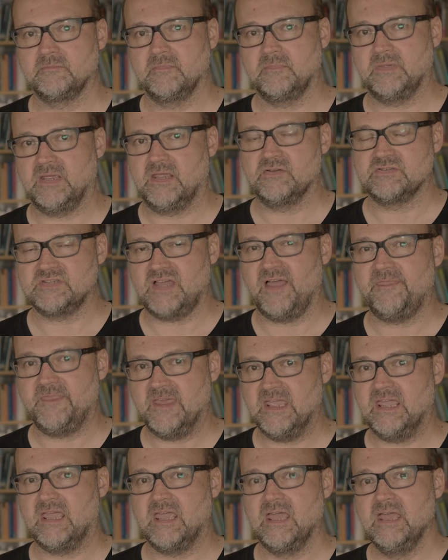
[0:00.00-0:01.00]
because I
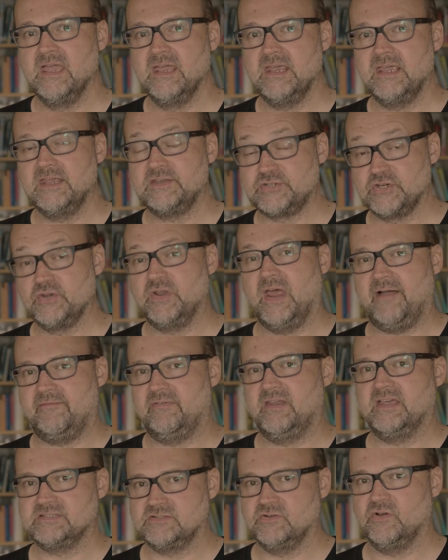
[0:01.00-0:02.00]
think it should have
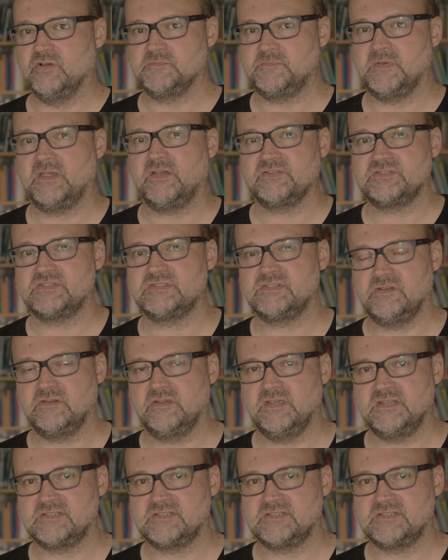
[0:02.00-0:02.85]
less noise because it's a,